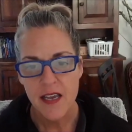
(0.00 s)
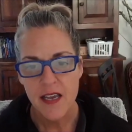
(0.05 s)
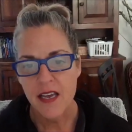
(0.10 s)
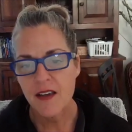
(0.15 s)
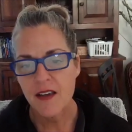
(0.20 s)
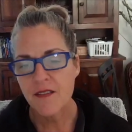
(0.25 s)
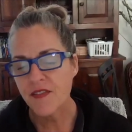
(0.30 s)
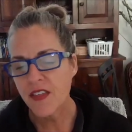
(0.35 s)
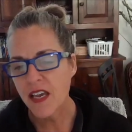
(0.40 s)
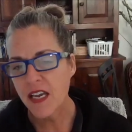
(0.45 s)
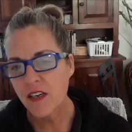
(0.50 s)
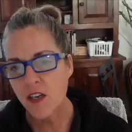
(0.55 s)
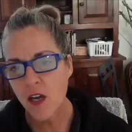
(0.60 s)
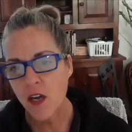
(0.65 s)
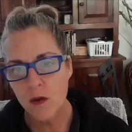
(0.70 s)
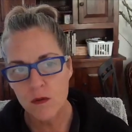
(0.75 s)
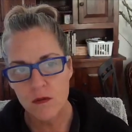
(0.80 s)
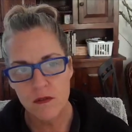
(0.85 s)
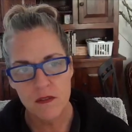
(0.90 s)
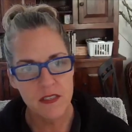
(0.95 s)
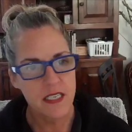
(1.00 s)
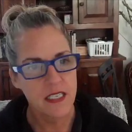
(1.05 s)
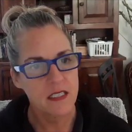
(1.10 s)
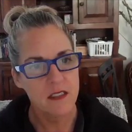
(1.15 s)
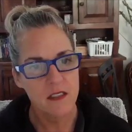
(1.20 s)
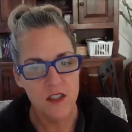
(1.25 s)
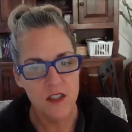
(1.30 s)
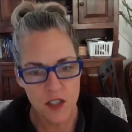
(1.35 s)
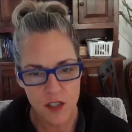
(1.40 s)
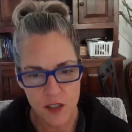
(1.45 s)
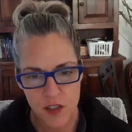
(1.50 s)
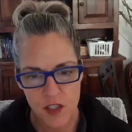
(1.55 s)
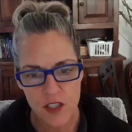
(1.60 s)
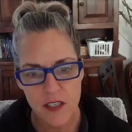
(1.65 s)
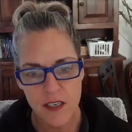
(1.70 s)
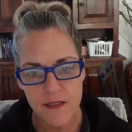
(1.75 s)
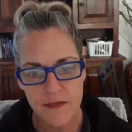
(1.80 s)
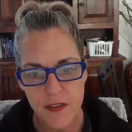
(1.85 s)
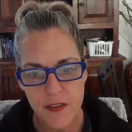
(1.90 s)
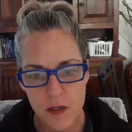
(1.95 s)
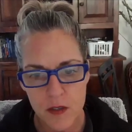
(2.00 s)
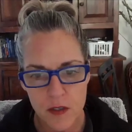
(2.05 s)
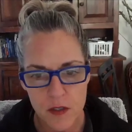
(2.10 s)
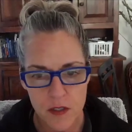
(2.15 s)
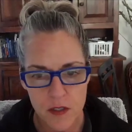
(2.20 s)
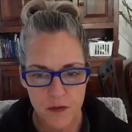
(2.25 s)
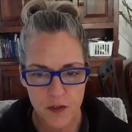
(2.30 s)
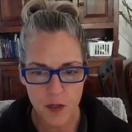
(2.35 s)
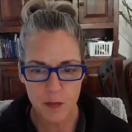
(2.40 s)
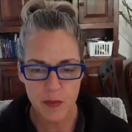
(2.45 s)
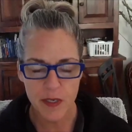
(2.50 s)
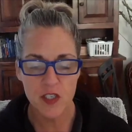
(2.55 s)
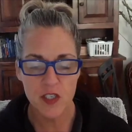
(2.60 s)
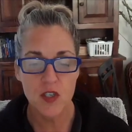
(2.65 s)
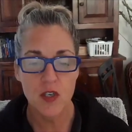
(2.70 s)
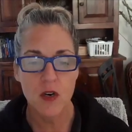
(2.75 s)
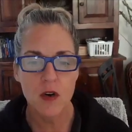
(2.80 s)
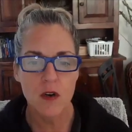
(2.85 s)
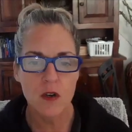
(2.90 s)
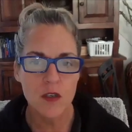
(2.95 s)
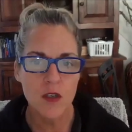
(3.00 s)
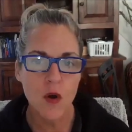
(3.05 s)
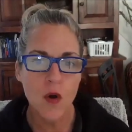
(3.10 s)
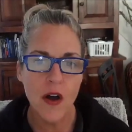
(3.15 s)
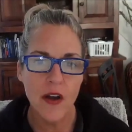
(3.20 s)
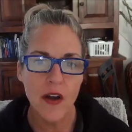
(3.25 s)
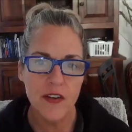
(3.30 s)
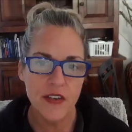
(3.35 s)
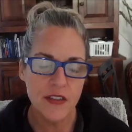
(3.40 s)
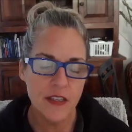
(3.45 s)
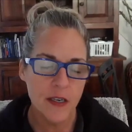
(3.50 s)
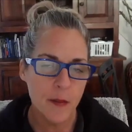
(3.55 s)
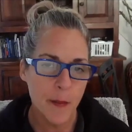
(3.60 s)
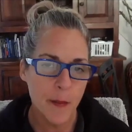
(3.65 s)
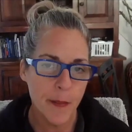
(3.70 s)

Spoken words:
If they don't, then search their photos for a picture or go onto their